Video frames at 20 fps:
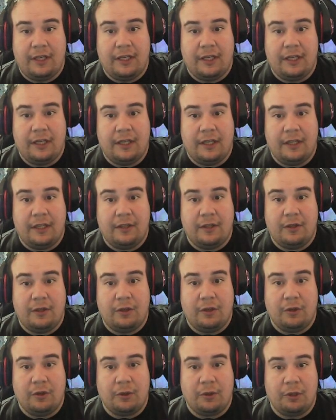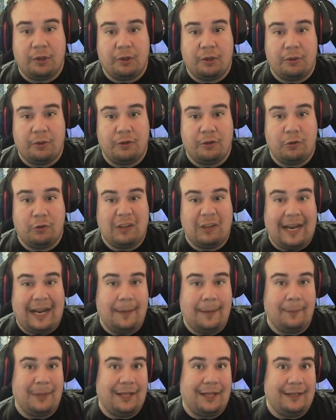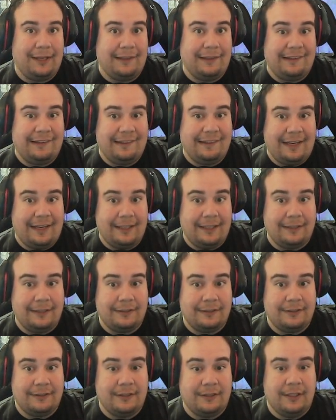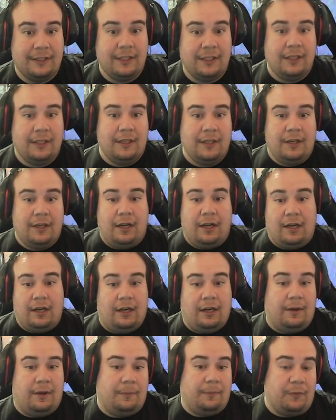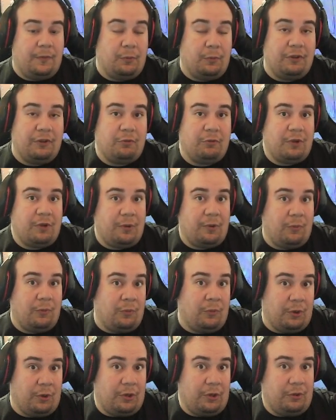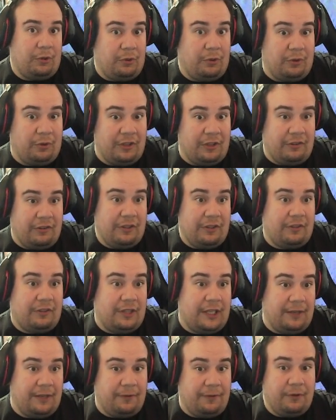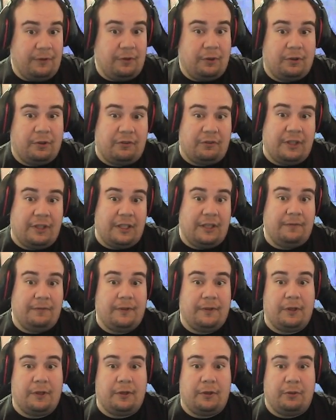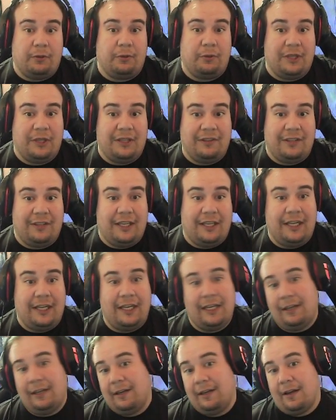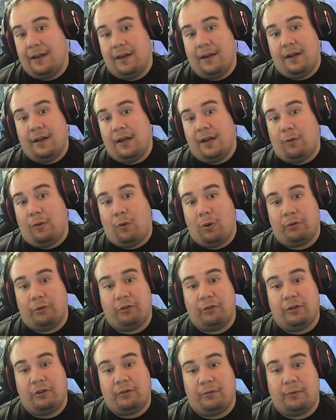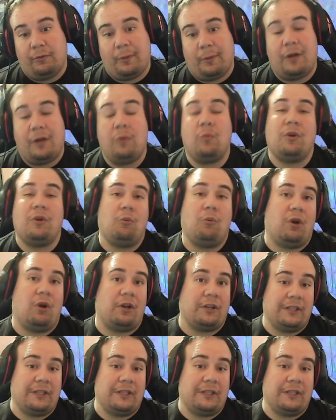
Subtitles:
and you're going to go into timeline settings. The reason why we're going to do this is if you notice the video is in a horizontal format, we want